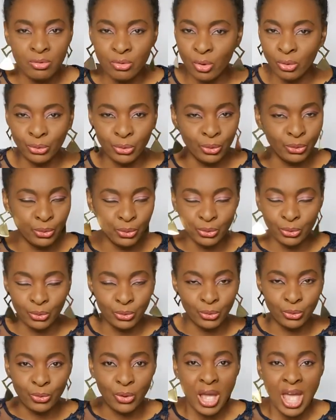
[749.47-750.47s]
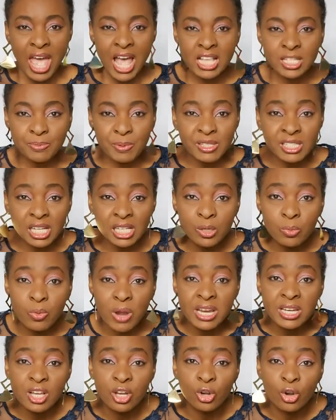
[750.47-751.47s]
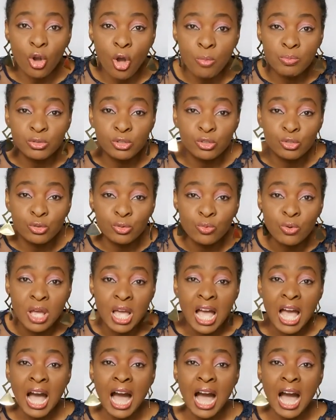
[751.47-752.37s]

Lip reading: No. Especially when it comes to